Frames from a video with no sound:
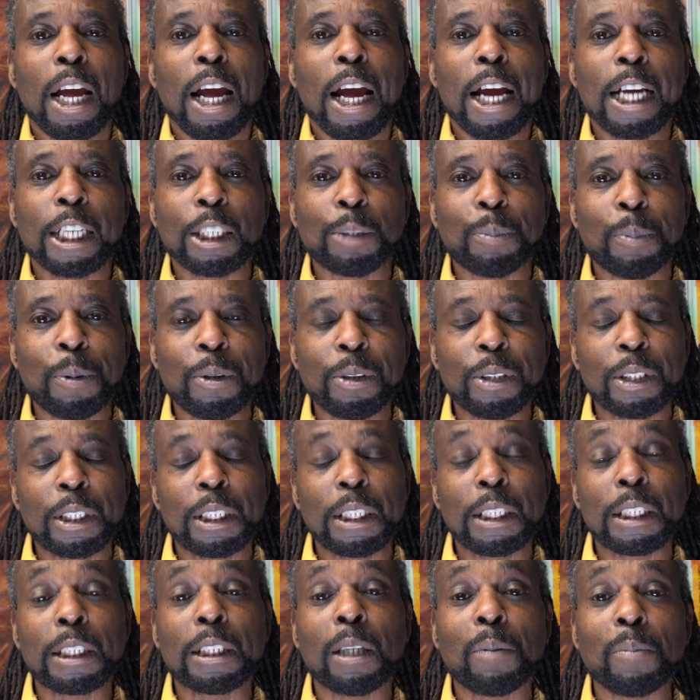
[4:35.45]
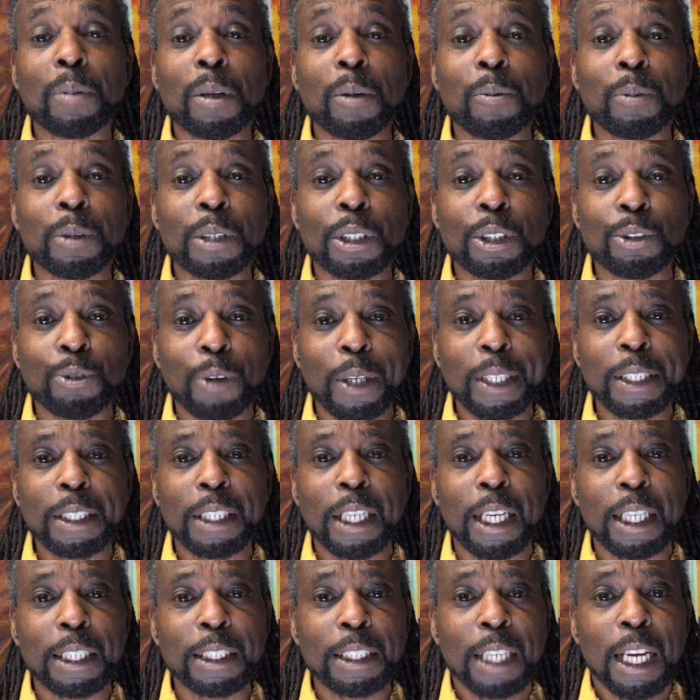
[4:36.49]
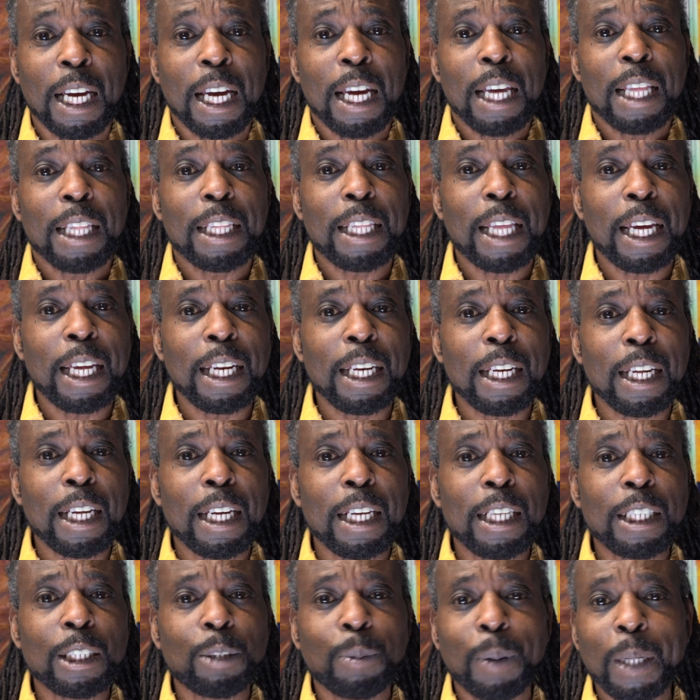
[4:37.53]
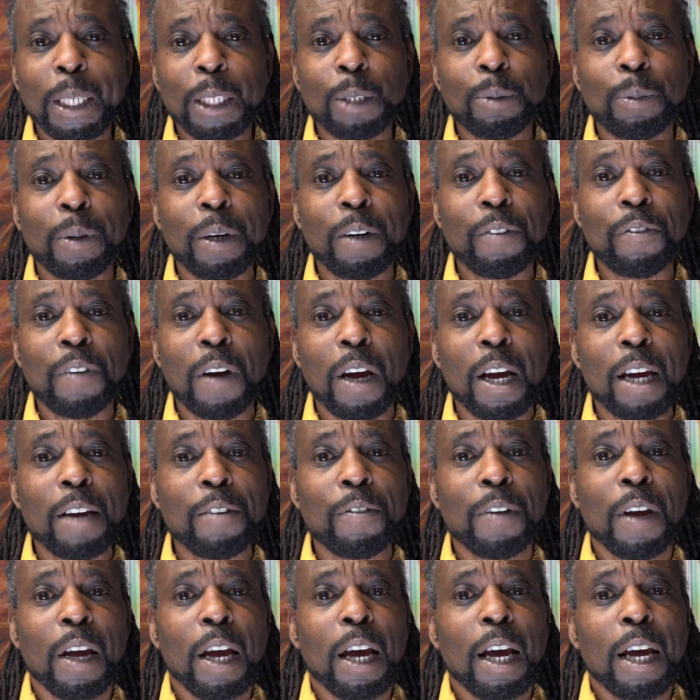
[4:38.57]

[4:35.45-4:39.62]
experiences something which is racialized, then in 2025,